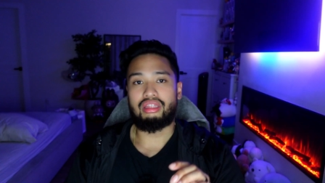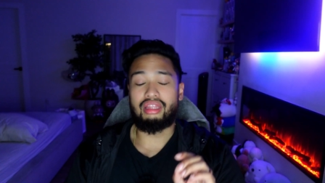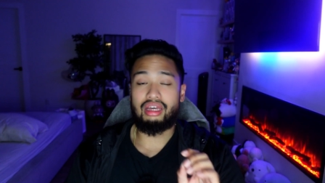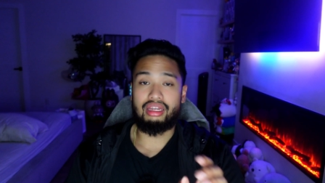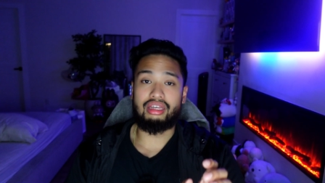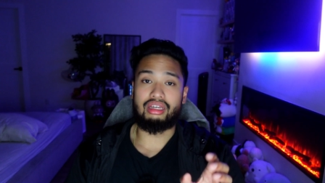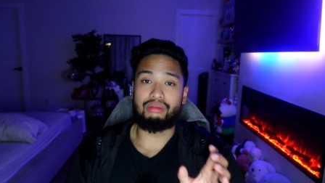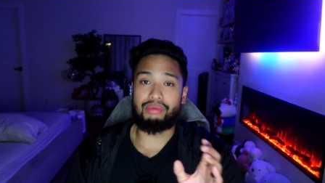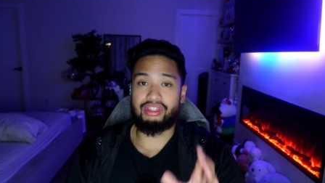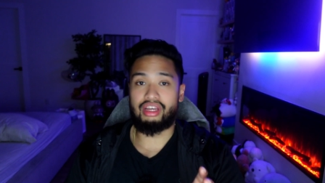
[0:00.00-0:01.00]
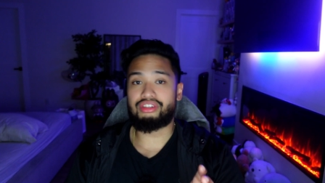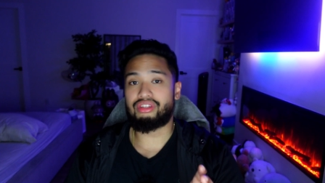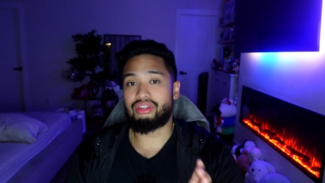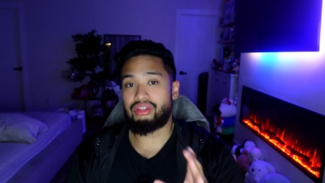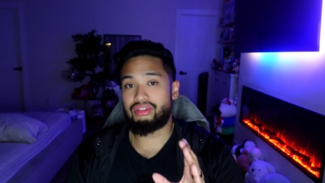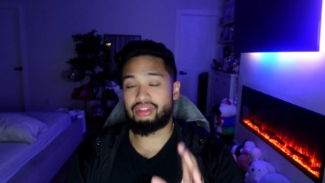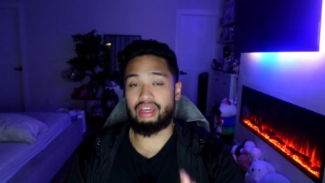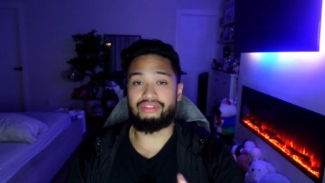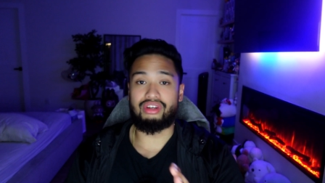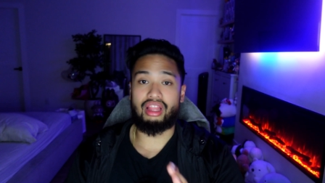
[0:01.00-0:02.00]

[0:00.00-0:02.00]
then it could potentially save your